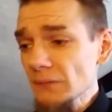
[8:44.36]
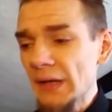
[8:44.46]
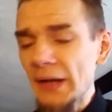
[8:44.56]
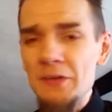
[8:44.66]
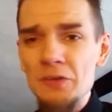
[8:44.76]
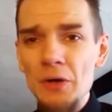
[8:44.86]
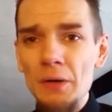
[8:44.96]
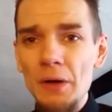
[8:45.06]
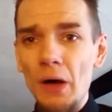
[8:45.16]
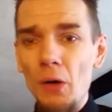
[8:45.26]
and now you've
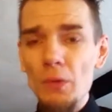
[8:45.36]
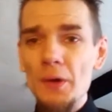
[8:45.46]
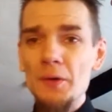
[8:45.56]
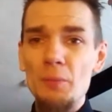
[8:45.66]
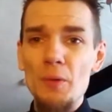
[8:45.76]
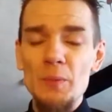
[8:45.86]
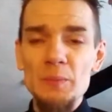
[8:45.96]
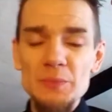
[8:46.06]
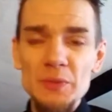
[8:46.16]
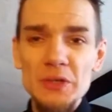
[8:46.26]
got a whole load of
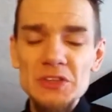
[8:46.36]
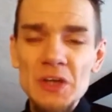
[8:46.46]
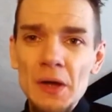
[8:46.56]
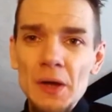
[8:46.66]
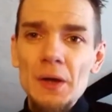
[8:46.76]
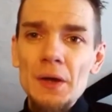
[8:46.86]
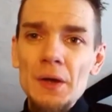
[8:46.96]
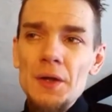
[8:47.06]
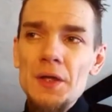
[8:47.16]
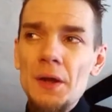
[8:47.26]
problems because,
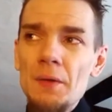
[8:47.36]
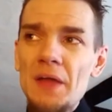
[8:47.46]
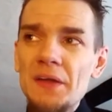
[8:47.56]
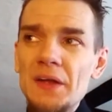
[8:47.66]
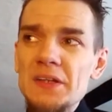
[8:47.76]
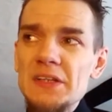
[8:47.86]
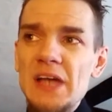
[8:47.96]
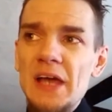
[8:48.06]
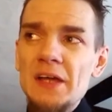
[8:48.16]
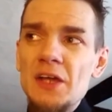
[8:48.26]
you know, at the end of the
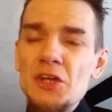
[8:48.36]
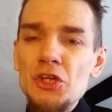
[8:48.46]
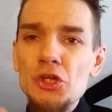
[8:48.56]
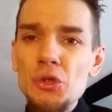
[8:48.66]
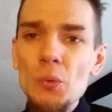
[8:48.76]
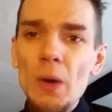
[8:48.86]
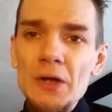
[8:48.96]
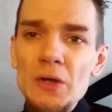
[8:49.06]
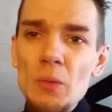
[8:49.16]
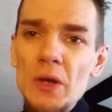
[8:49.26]
day, you are
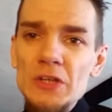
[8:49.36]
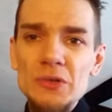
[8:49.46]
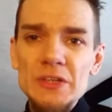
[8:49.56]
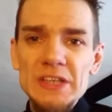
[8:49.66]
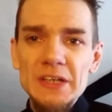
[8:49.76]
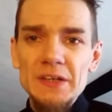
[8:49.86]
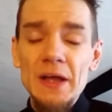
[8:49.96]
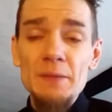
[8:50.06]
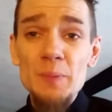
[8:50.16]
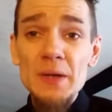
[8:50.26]
your worst critic.
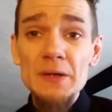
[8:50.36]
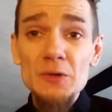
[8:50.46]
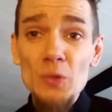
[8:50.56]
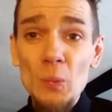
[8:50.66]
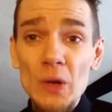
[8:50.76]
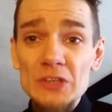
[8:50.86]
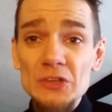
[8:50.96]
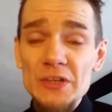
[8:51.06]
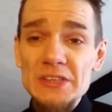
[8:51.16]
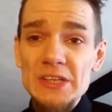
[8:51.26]
And being your worst
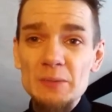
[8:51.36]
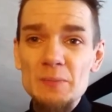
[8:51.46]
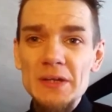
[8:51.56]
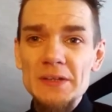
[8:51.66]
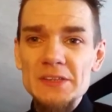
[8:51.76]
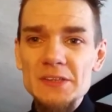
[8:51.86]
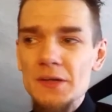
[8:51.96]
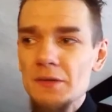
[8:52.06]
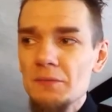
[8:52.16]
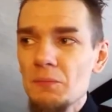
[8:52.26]
critic means
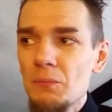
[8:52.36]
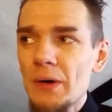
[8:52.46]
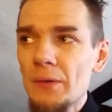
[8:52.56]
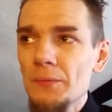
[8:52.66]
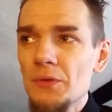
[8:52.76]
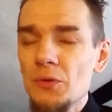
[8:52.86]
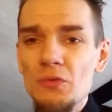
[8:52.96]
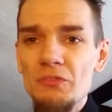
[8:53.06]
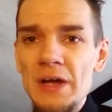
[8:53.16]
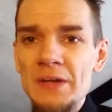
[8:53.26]
that, well, you'll
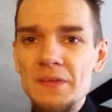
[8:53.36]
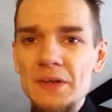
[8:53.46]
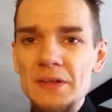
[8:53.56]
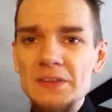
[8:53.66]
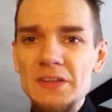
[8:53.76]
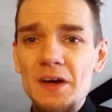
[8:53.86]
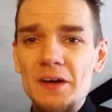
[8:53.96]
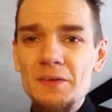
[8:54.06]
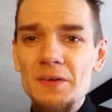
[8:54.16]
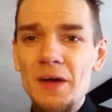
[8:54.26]
find things
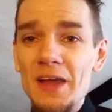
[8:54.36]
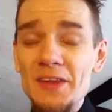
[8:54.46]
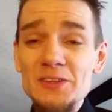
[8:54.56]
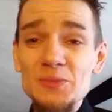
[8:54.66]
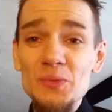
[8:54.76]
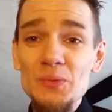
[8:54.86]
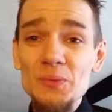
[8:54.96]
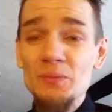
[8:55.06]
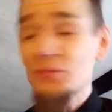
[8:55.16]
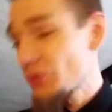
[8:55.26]
that others
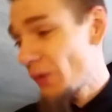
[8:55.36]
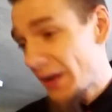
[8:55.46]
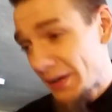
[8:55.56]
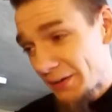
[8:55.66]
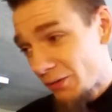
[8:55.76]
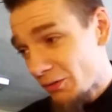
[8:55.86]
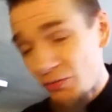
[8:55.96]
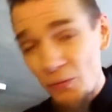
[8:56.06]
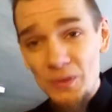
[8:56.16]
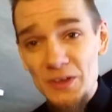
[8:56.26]
will try and look
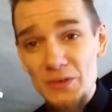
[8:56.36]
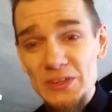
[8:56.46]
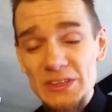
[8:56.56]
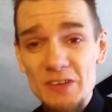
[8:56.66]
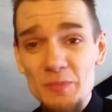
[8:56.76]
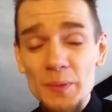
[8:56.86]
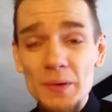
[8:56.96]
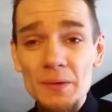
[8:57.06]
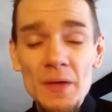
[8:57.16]
for in your stuff, but